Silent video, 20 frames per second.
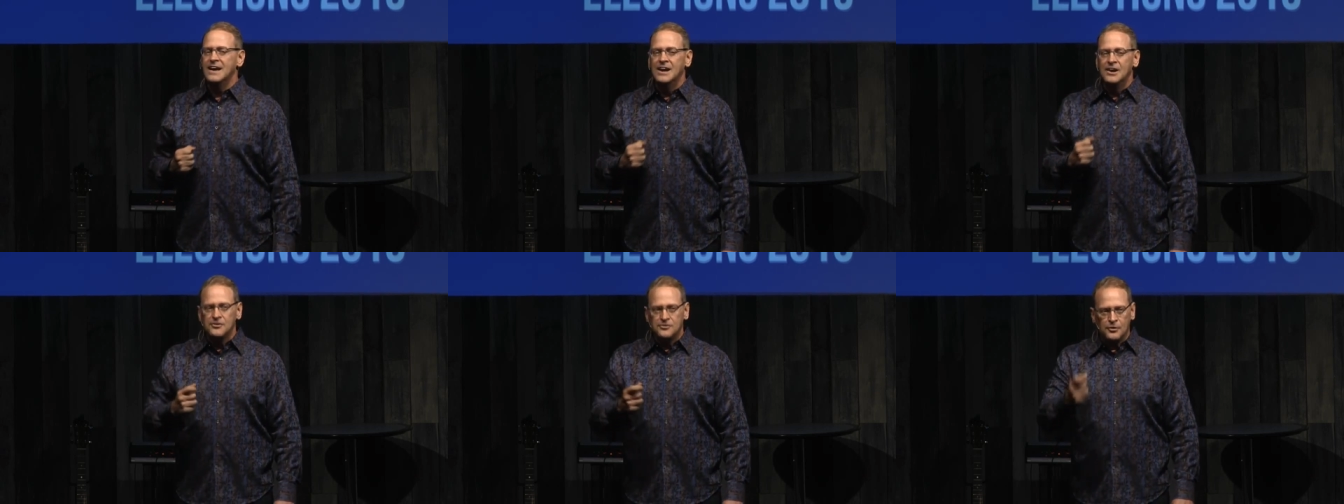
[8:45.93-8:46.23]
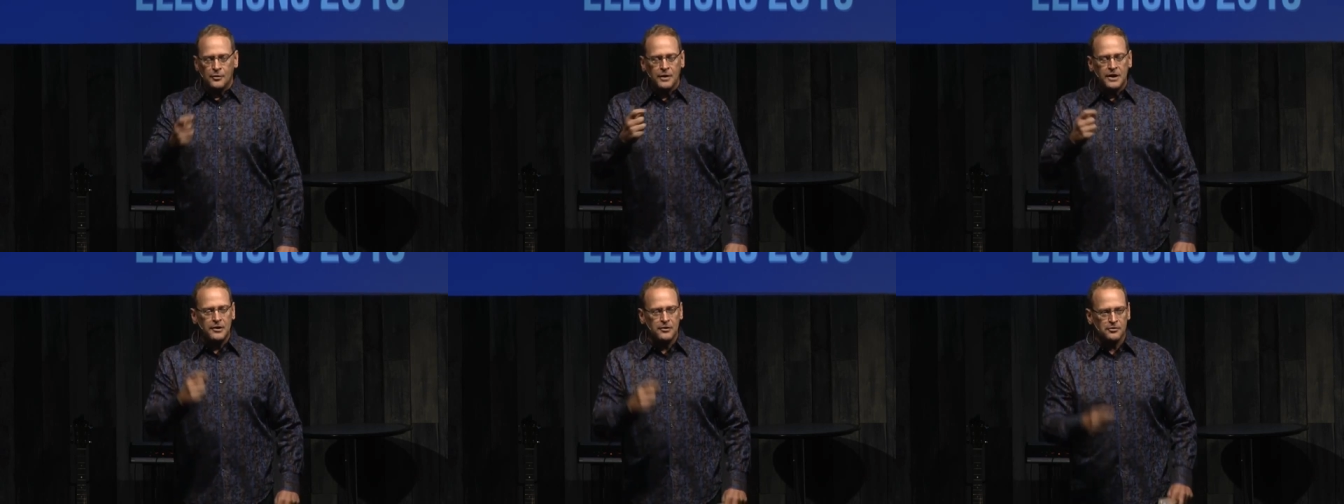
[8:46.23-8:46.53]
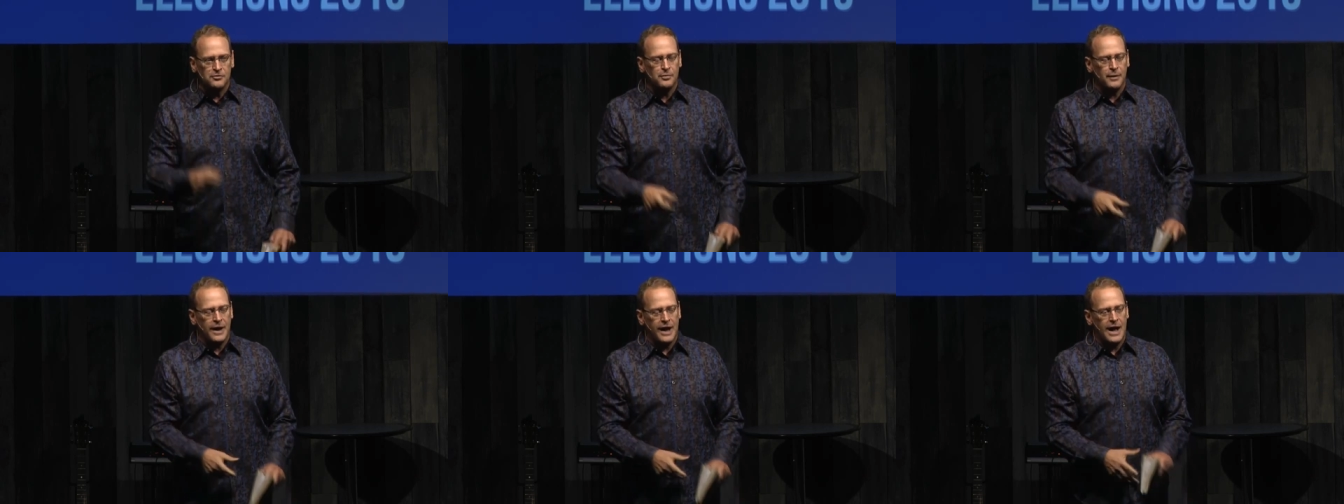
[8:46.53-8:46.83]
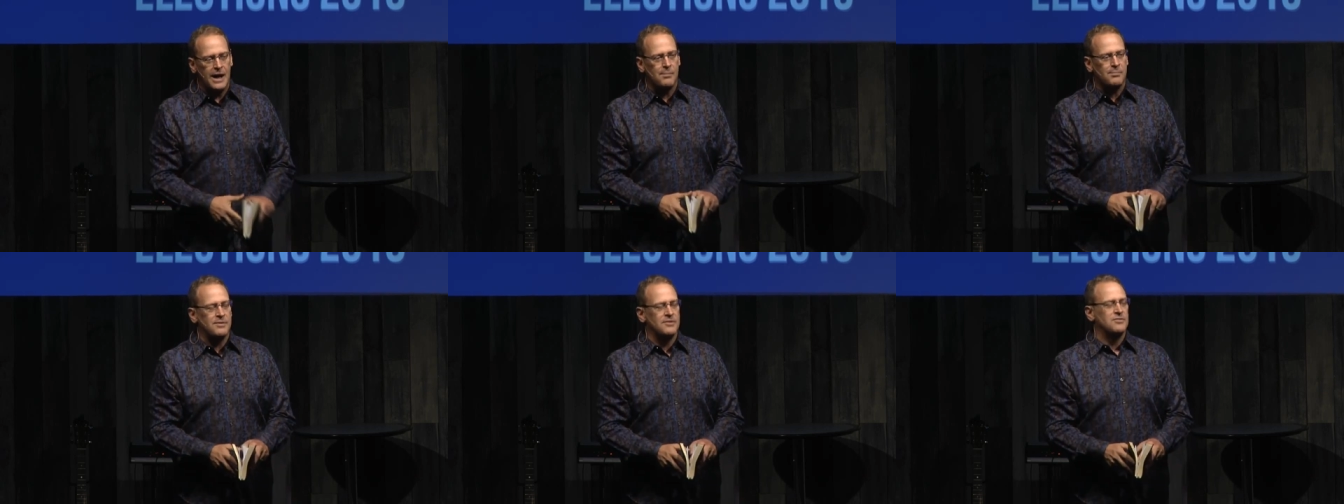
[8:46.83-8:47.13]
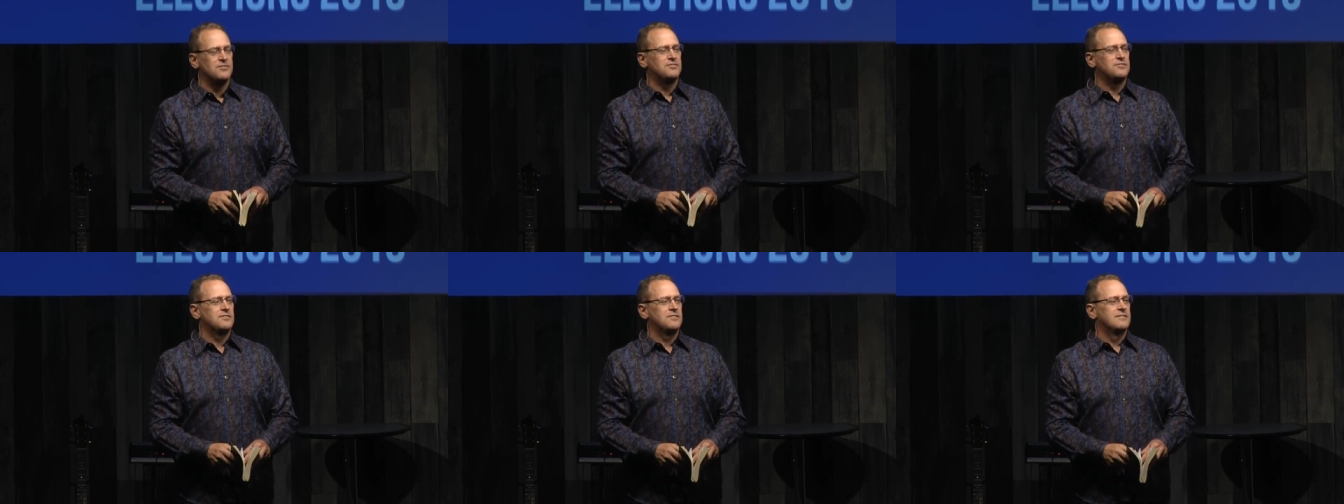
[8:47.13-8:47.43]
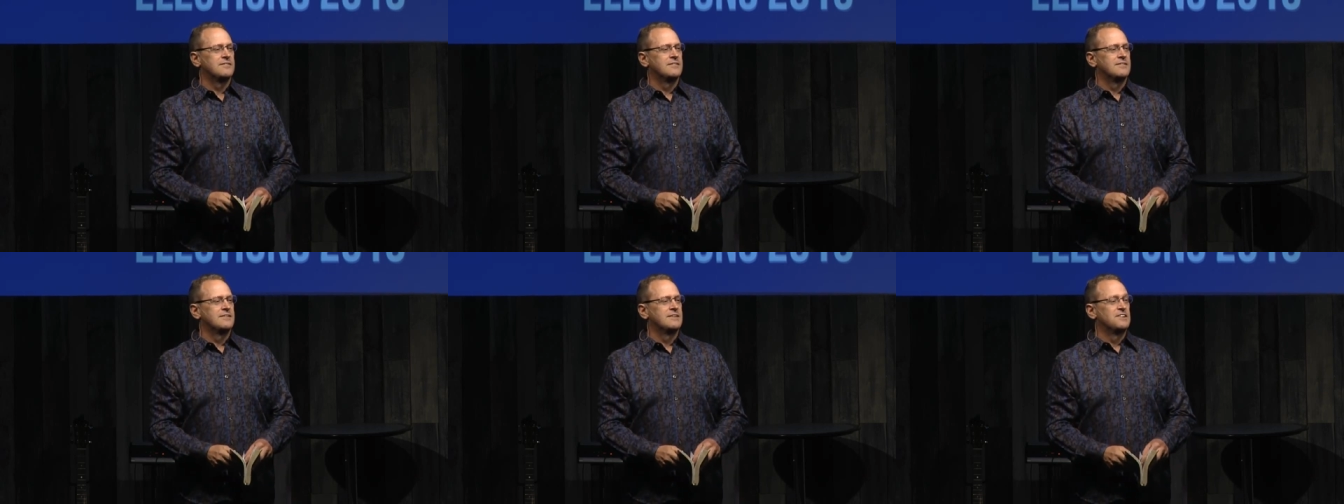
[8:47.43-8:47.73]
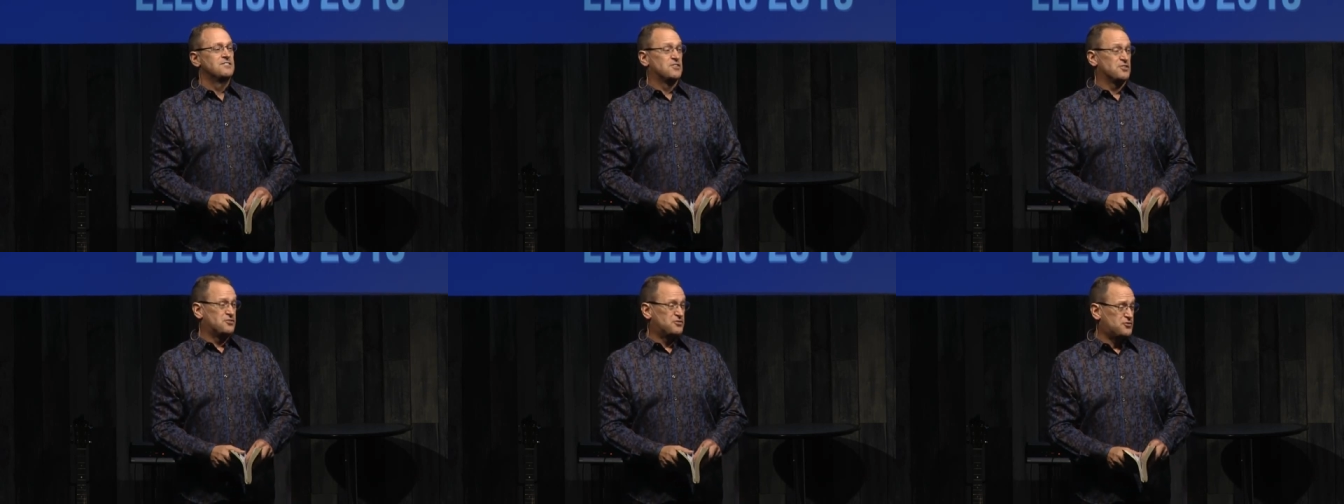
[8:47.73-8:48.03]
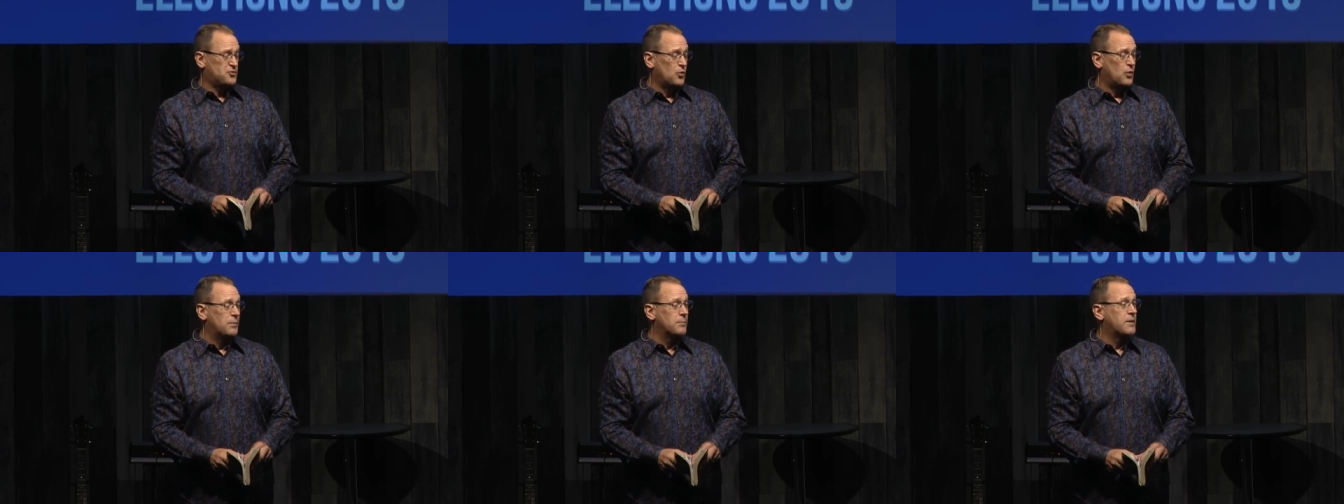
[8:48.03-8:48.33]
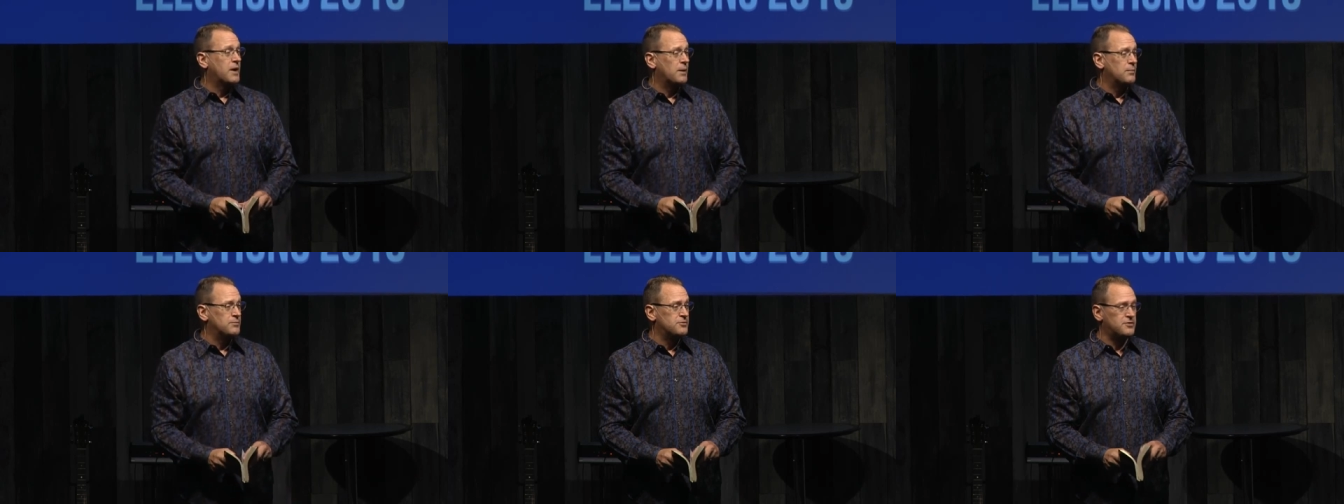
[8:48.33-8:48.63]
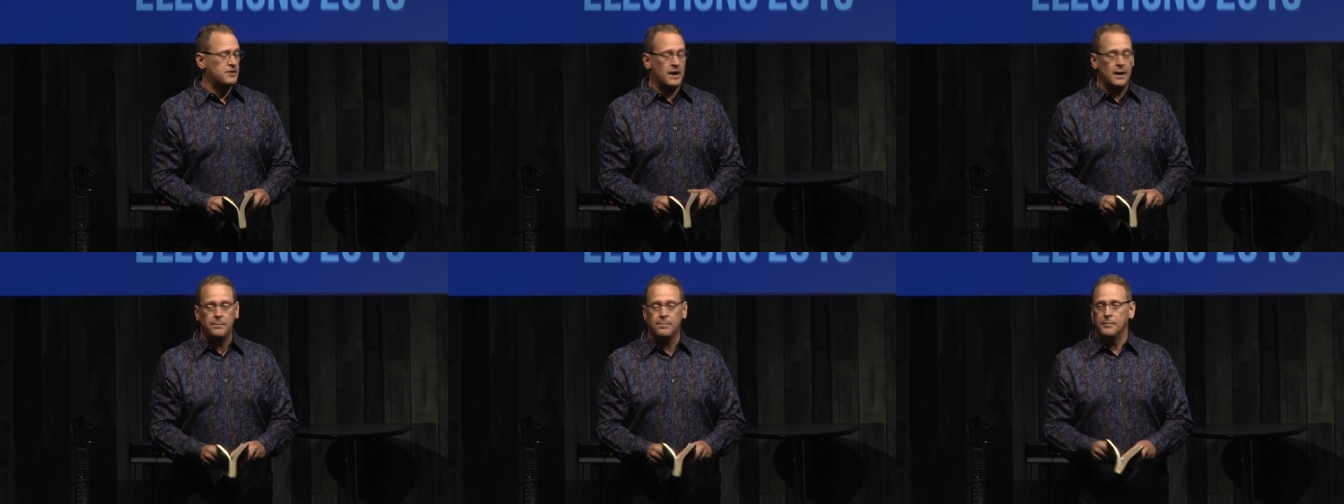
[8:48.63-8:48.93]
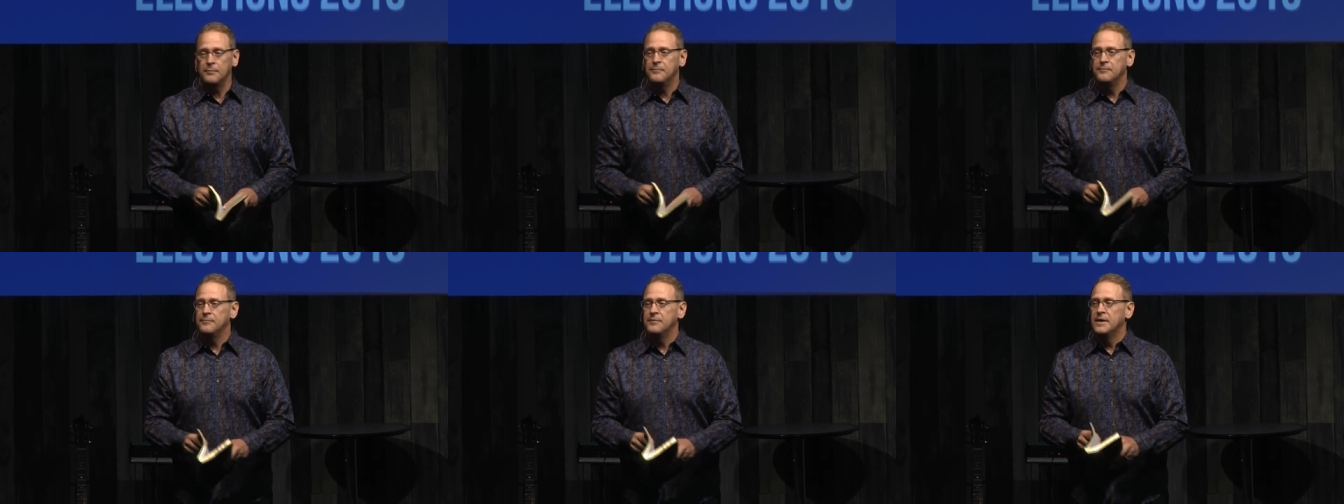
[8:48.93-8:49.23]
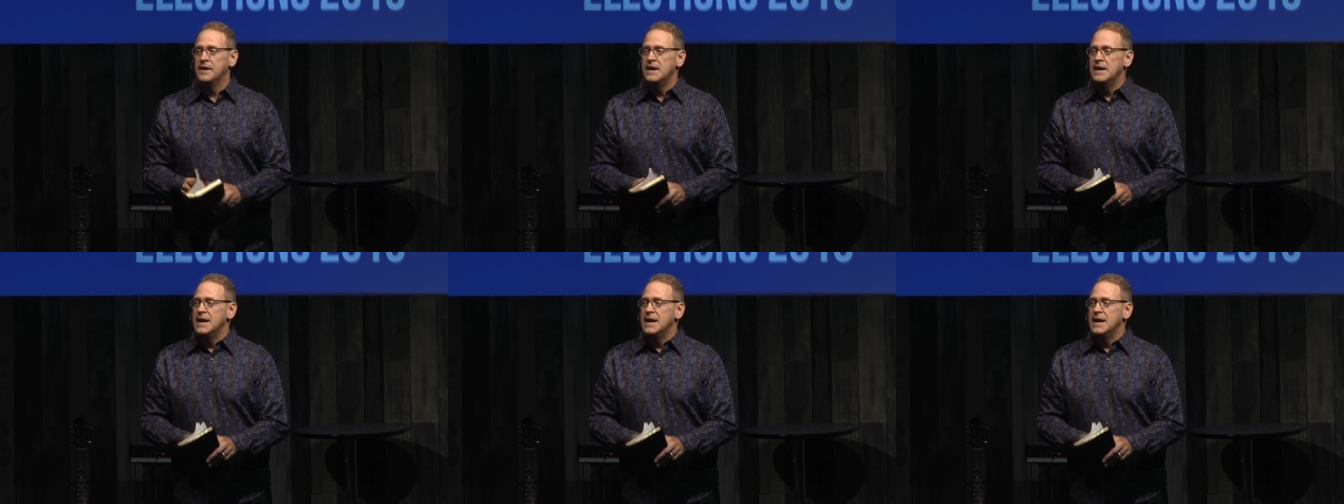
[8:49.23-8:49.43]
So here's what happens the storm comes up,